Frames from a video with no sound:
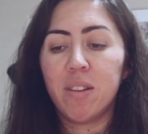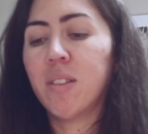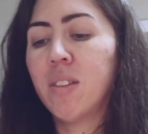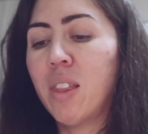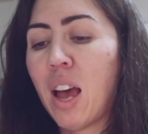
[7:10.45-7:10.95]

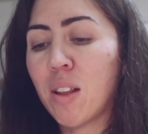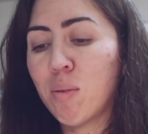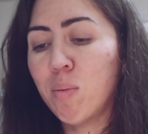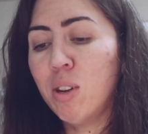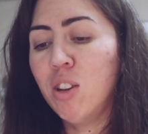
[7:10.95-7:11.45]
because
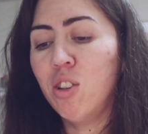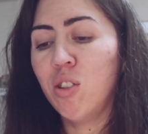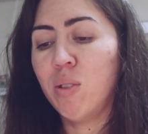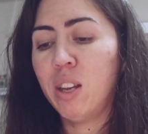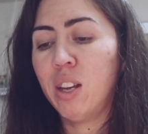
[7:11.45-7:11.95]
that's what we
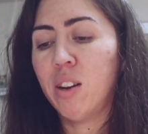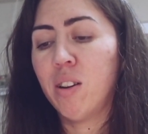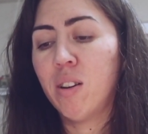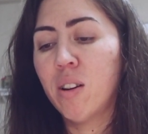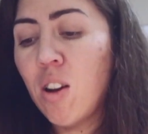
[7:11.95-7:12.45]
do
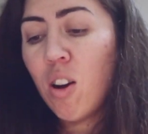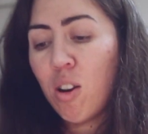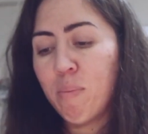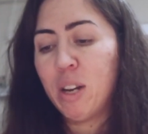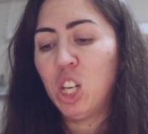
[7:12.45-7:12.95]
here
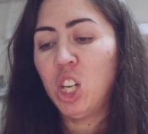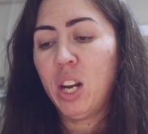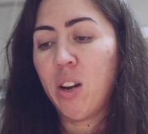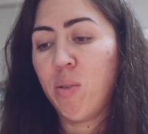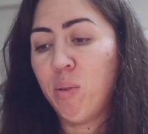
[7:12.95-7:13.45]
on my
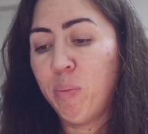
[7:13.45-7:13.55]
channel.